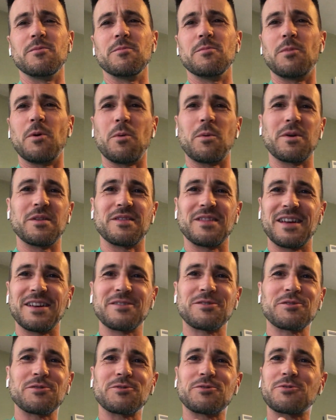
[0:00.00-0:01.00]
but when
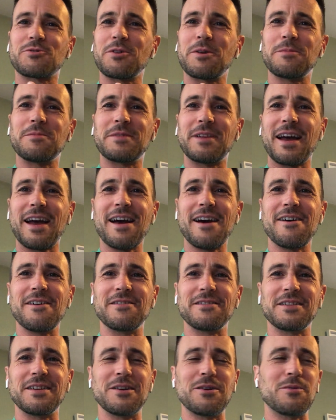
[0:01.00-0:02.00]
things are stripped
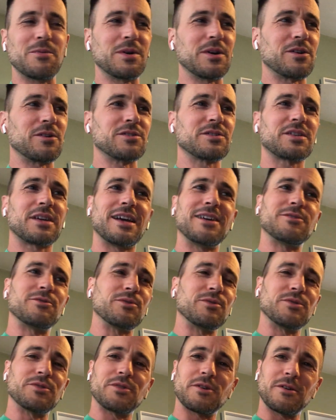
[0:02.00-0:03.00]
down, when our
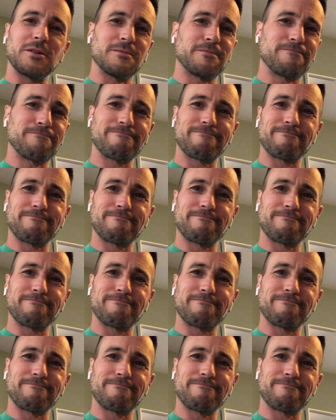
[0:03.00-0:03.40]
schedules are